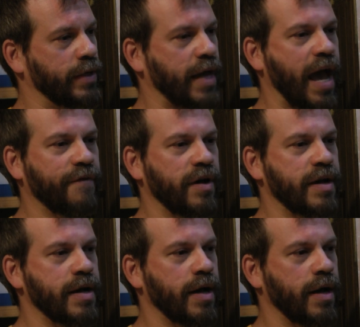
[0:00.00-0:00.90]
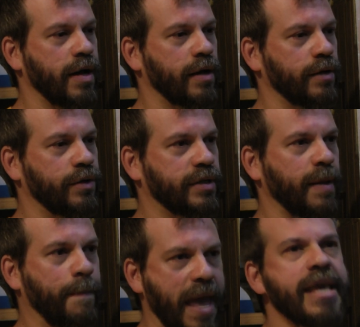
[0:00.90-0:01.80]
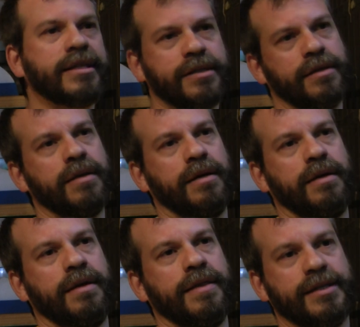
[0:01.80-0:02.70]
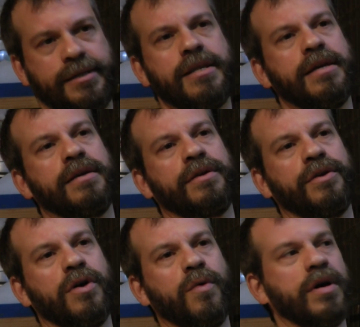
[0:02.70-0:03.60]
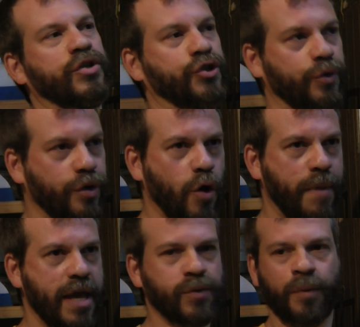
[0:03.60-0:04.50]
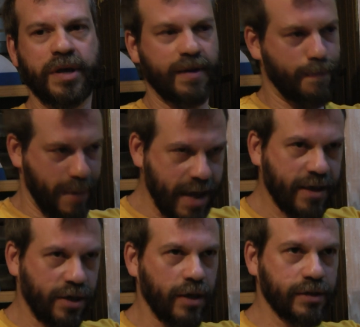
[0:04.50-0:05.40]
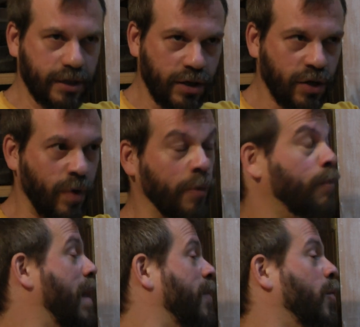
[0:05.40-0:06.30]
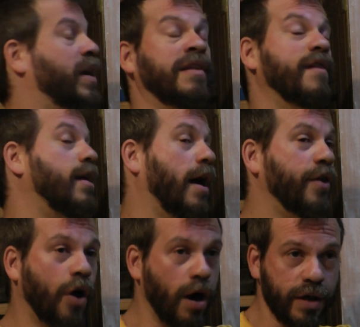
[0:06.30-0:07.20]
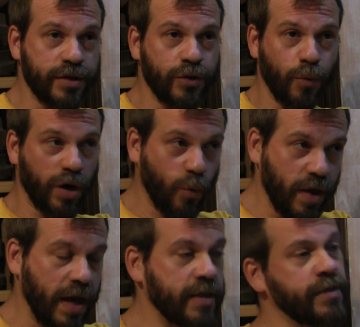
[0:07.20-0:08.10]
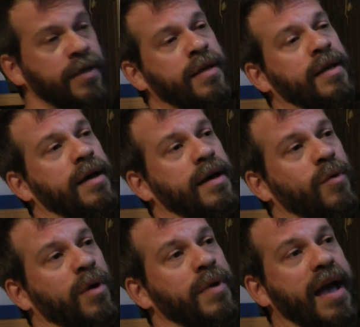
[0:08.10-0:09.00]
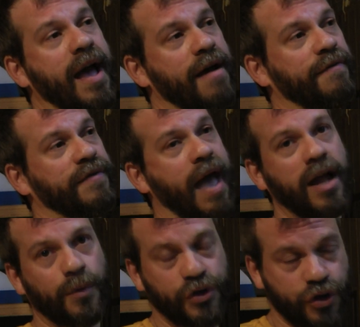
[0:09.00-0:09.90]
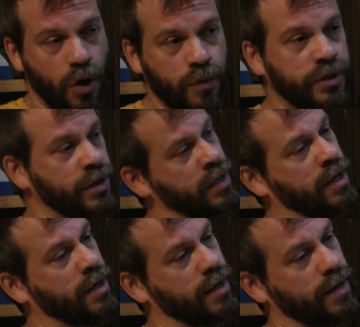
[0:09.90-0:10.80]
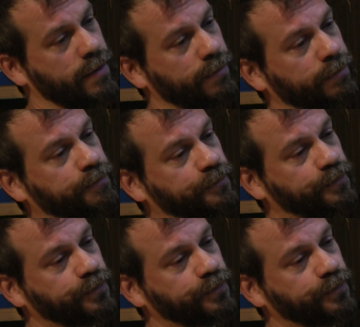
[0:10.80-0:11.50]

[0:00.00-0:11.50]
to have a, a just a base in the city, you know, a studio base where we can make things here. We maybe we can invite other artists to work with us, uh, where we have gallery shows, um,